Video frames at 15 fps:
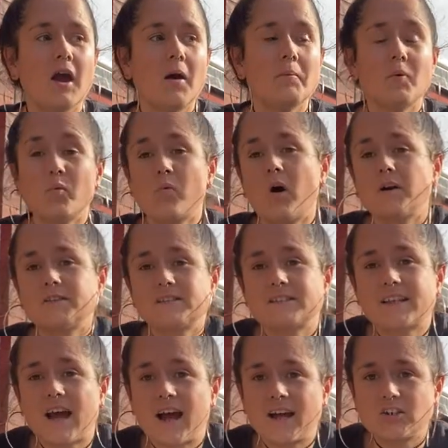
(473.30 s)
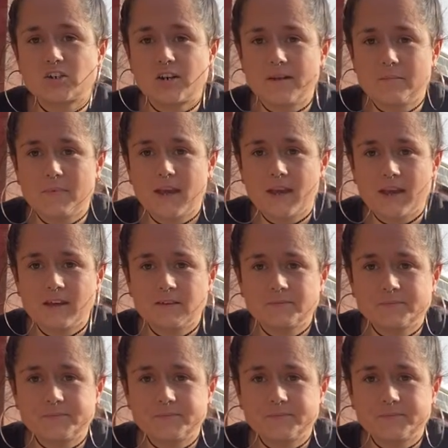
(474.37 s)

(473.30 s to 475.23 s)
But what does that actually mean?